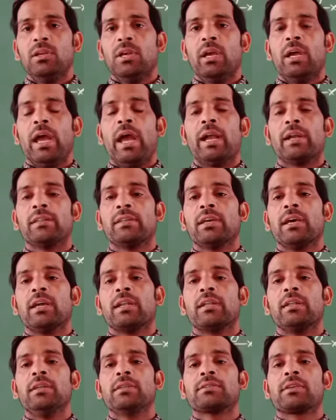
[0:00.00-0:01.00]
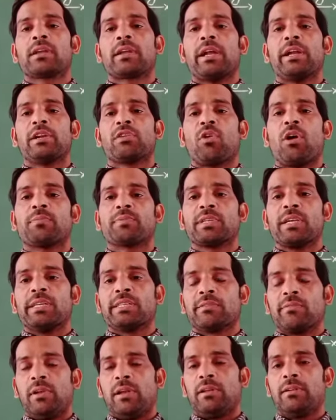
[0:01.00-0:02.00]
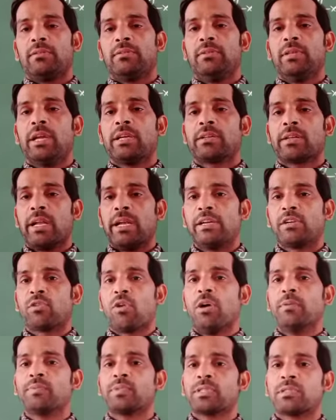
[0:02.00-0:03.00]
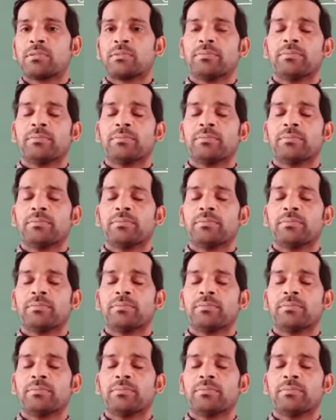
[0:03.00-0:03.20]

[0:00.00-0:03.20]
and there is a raindrops as well. That raindrops